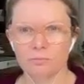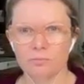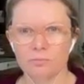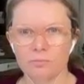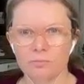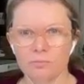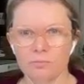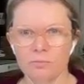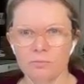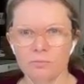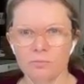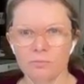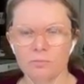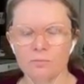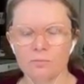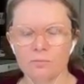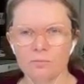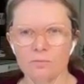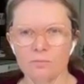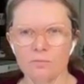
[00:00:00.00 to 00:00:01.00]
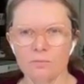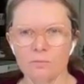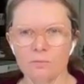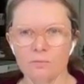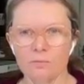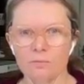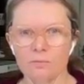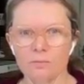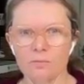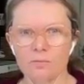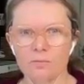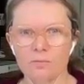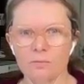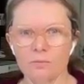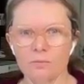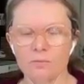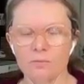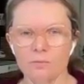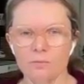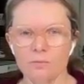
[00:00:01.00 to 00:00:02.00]

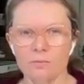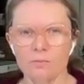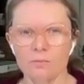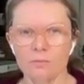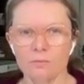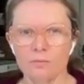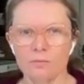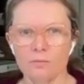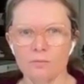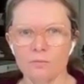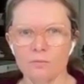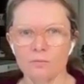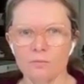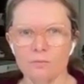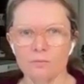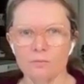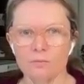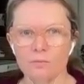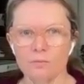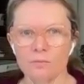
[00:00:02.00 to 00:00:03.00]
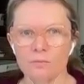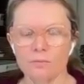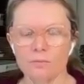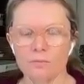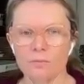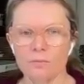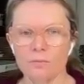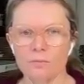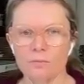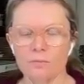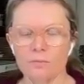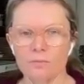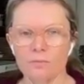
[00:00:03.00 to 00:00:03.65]
No words are spoken by the person on screen.